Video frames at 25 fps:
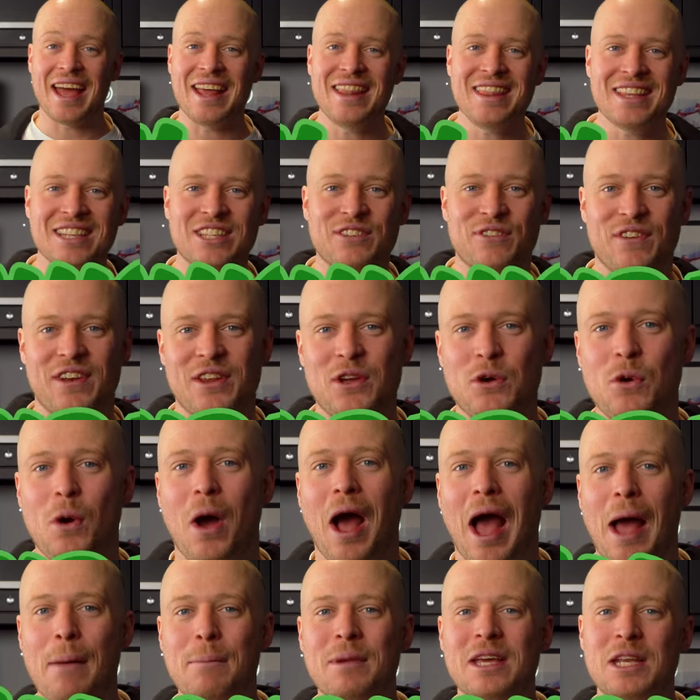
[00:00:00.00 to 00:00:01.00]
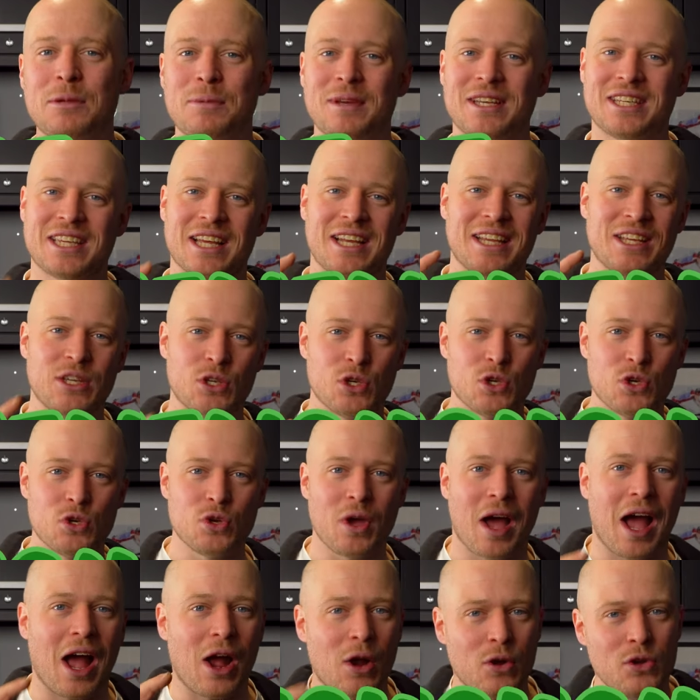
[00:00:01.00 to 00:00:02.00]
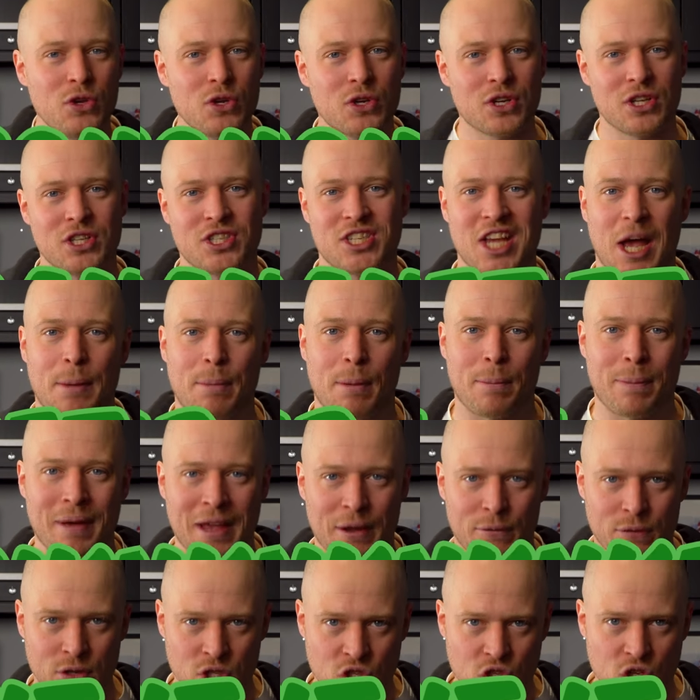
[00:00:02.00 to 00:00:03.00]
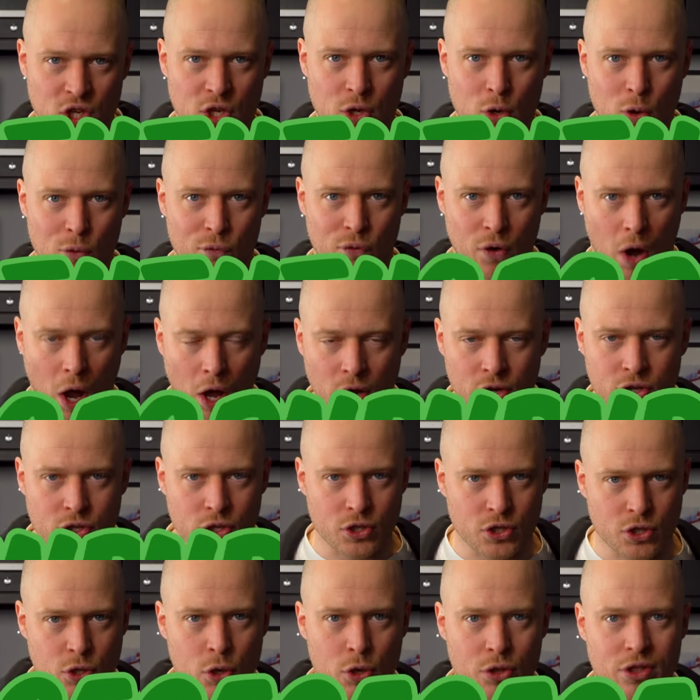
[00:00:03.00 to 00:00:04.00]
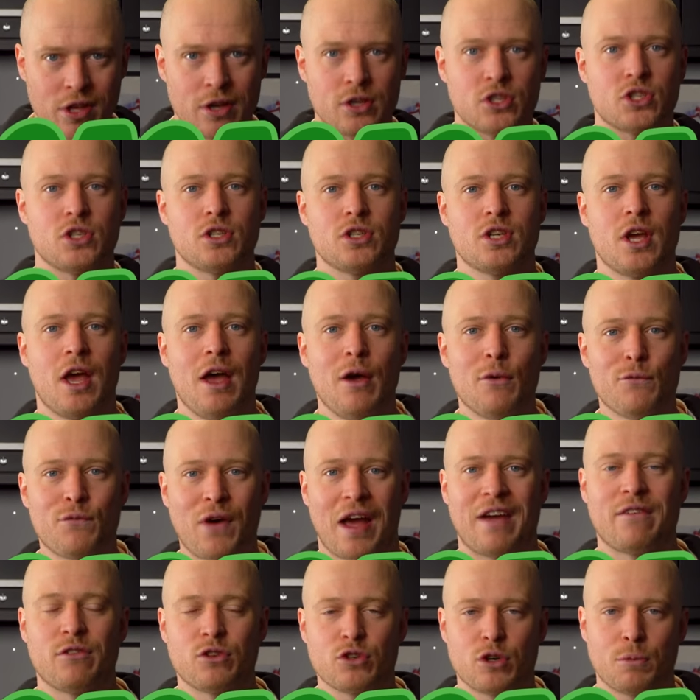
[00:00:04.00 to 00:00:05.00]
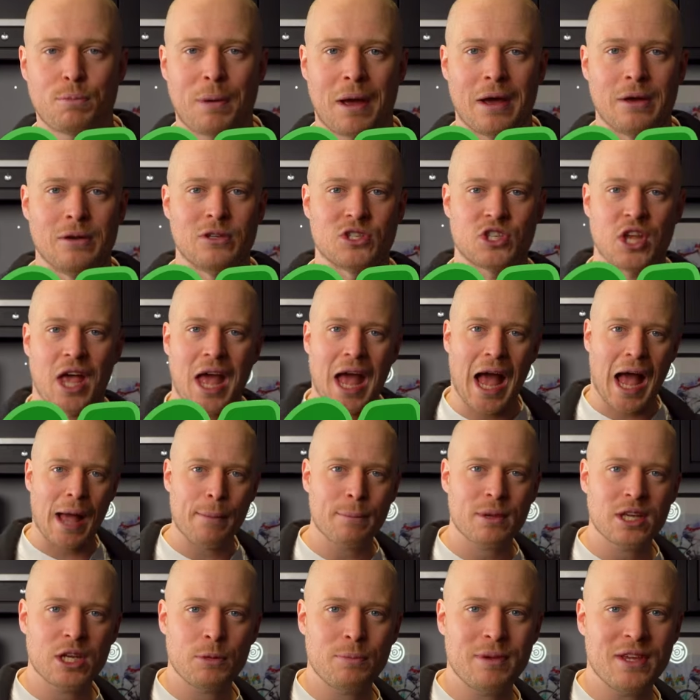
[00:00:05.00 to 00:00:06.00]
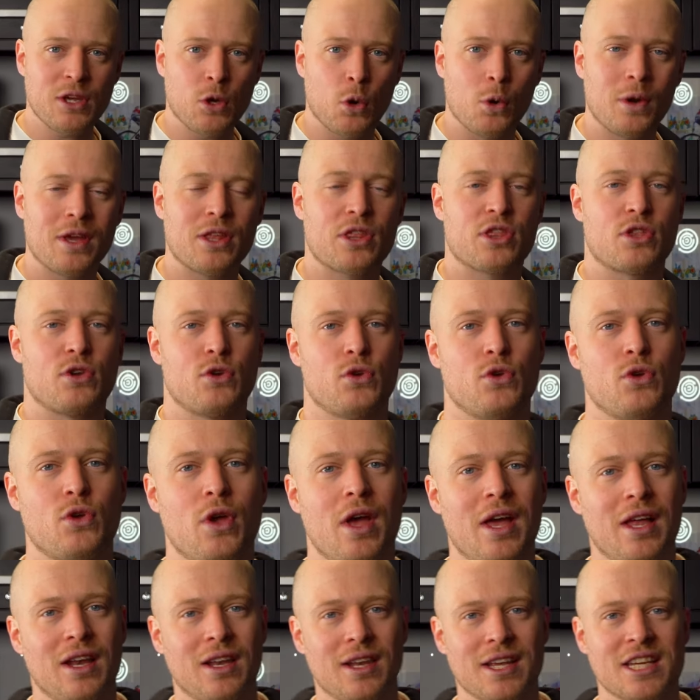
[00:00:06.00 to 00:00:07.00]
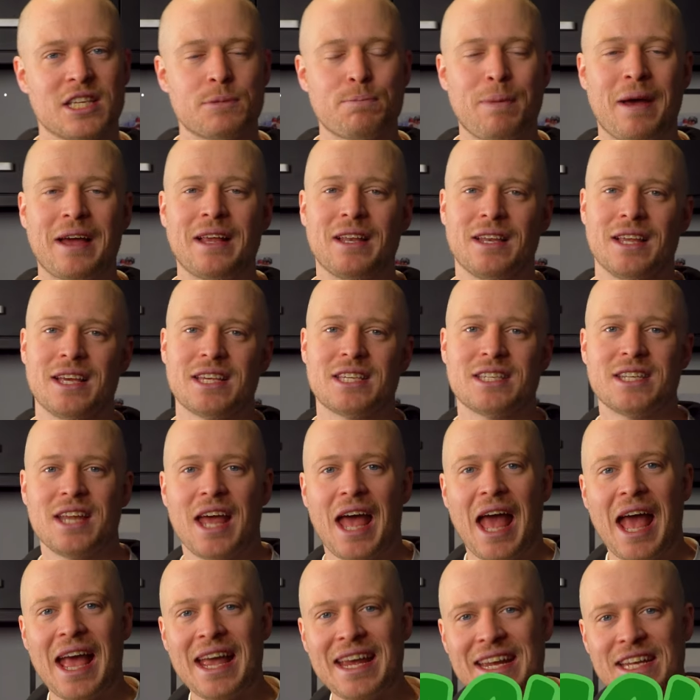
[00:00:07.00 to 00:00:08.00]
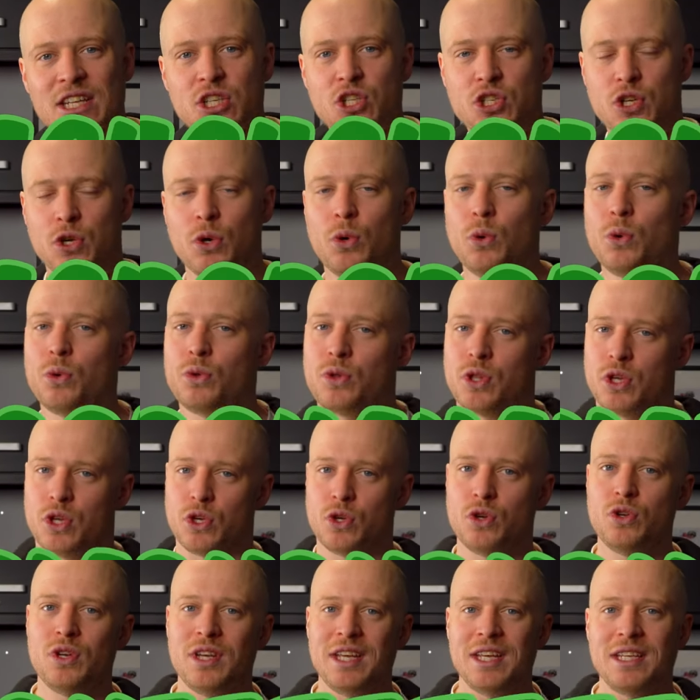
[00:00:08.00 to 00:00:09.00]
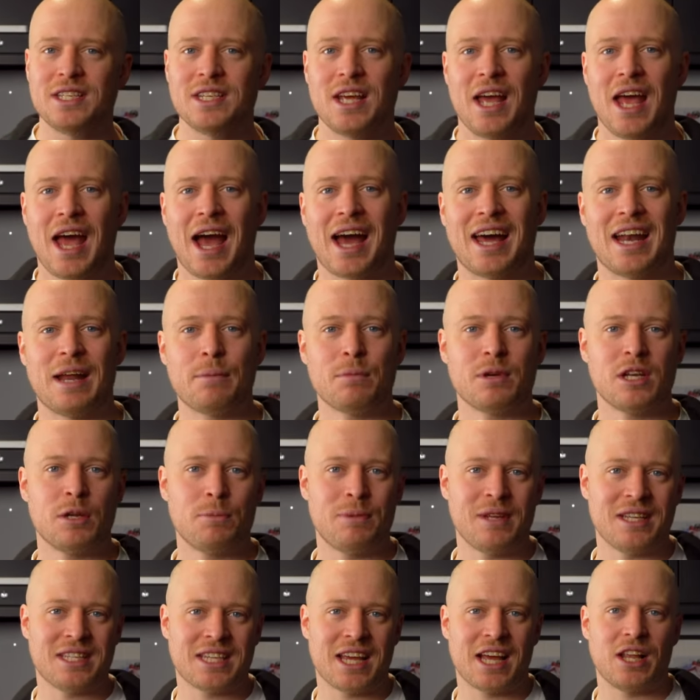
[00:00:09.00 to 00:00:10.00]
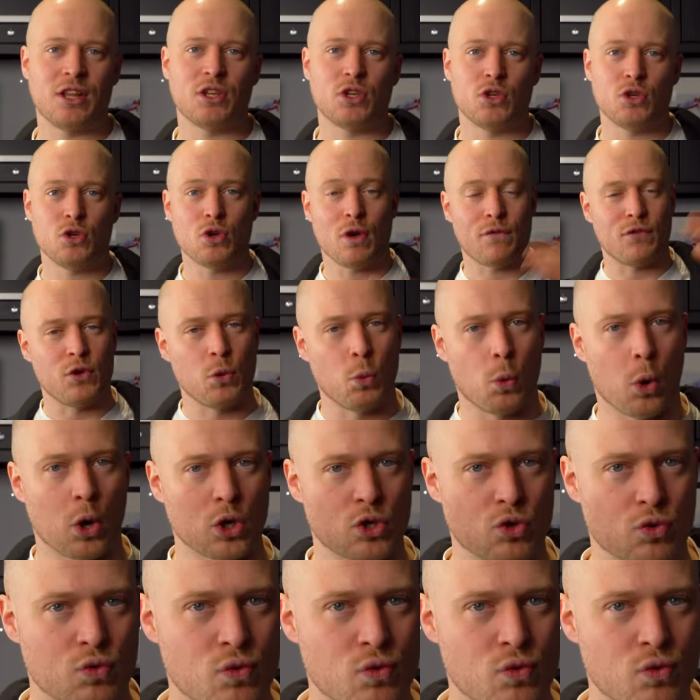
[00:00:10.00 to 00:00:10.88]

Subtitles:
In this video, I'm going to be telling you how you can set up a bike fit studio for under £2,500. I'm going to be going through list by list each tool that you need, and I'm going to be telling you, if you watch